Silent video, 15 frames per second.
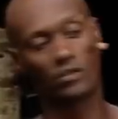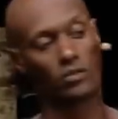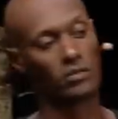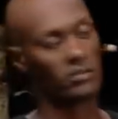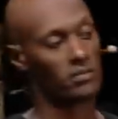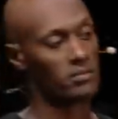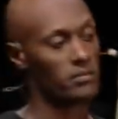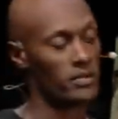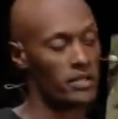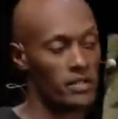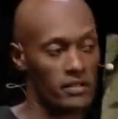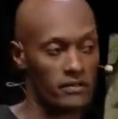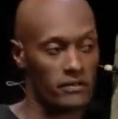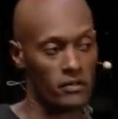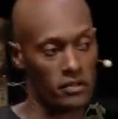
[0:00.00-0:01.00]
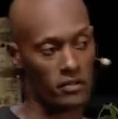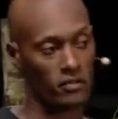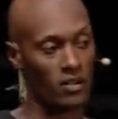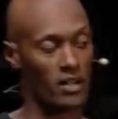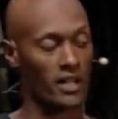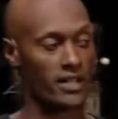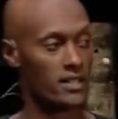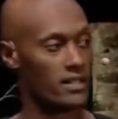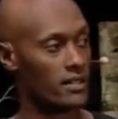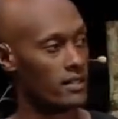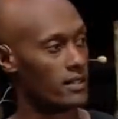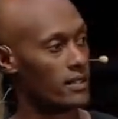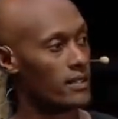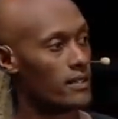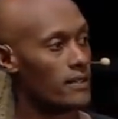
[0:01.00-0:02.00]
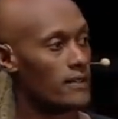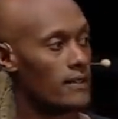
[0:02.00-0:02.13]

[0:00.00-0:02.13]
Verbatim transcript: or murdered for the wrong identity.